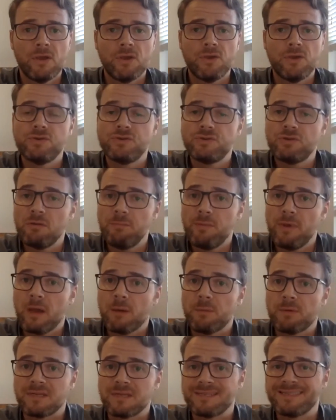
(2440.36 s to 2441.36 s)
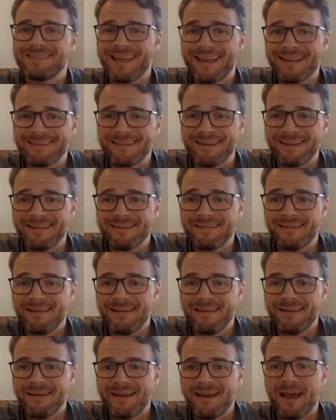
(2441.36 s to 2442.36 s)
should be able to set it
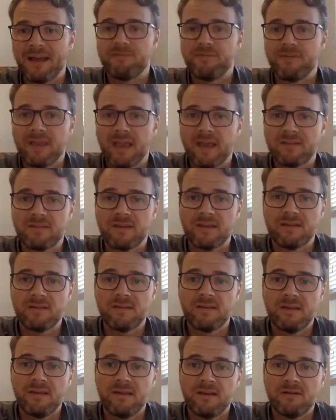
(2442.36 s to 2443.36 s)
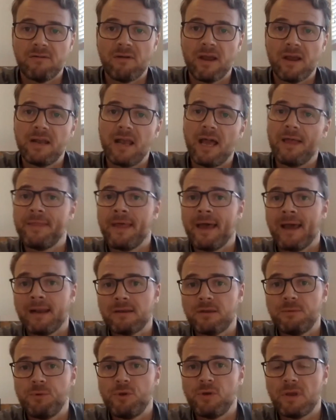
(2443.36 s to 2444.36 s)
and forget it, right? And that
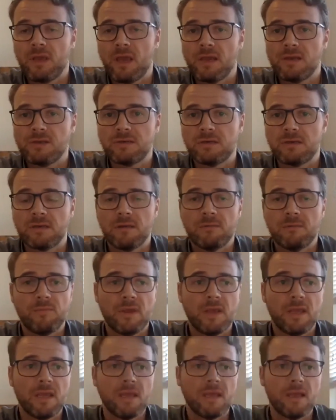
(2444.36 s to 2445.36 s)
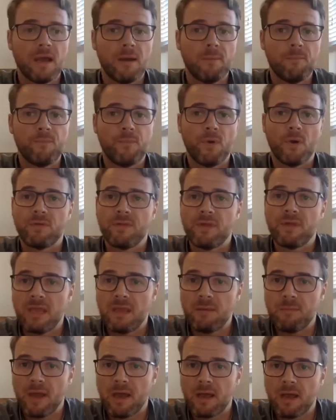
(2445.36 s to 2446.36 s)
communication can be both
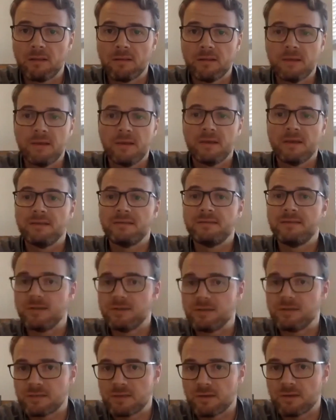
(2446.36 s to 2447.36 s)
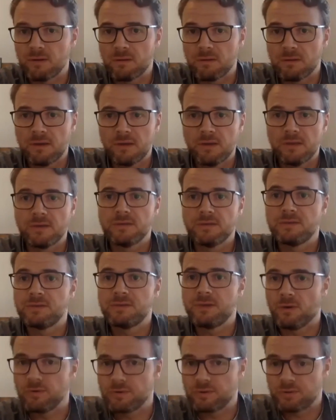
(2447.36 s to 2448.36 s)
email, digital,
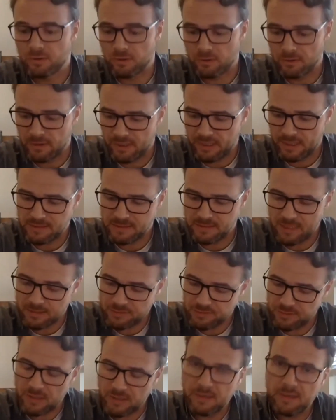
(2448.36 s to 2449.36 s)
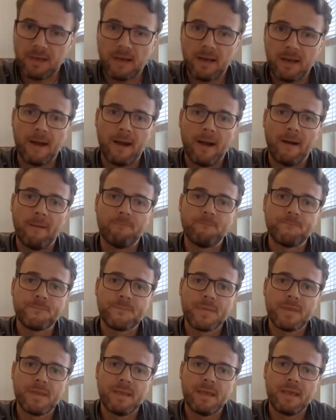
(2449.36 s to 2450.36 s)
social, etc. And
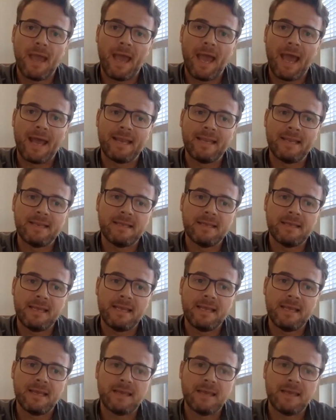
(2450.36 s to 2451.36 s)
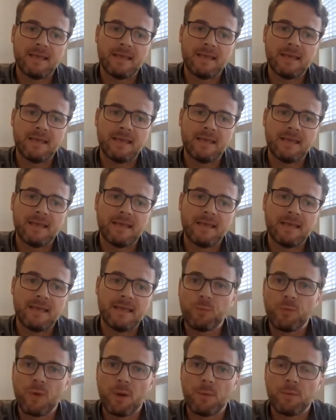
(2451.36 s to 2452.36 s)
in an
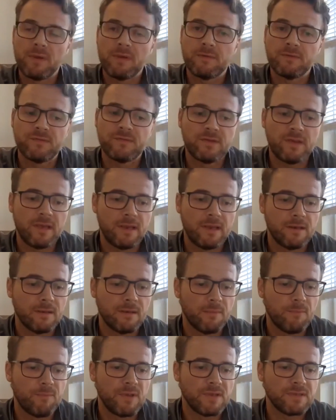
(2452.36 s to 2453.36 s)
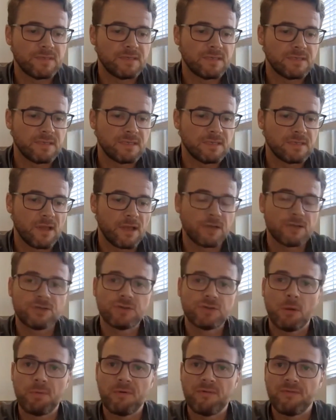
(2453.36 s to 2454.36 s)
environment where we have seen businesses like
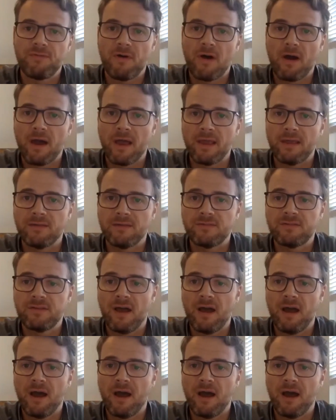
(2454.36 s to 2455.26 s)
Shopify's